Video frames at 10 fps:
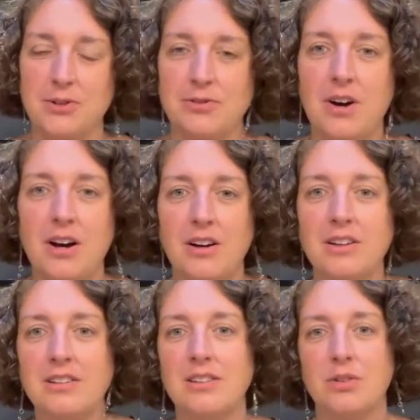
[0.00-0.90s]

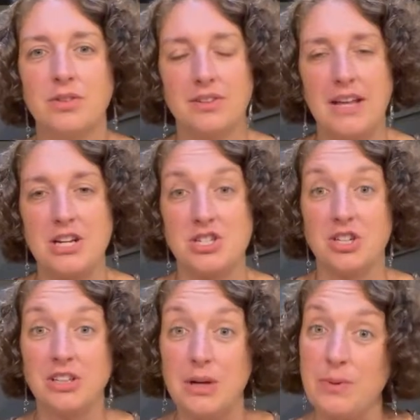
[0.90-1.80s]

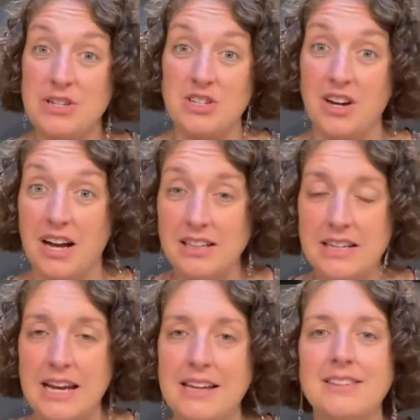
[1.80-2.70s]
fall/early winter
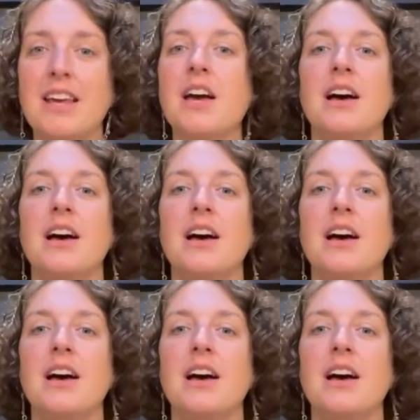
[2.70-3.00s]
holidays,